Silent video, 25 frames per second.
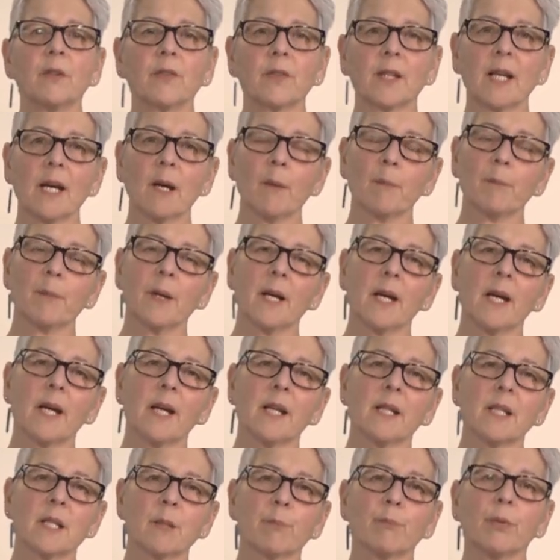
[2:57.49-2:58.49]
of
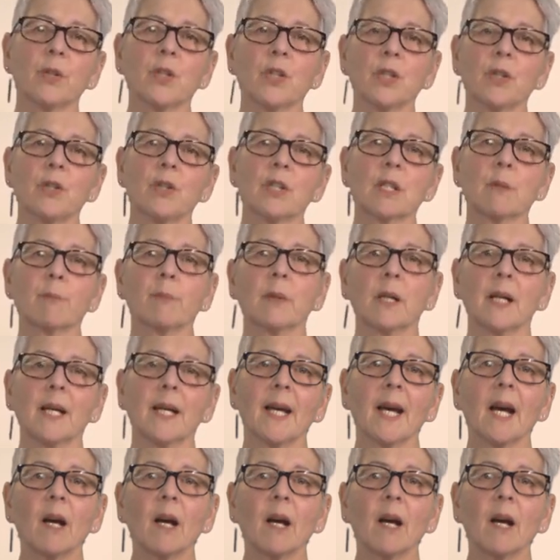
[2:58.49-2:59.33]
campaigns produced by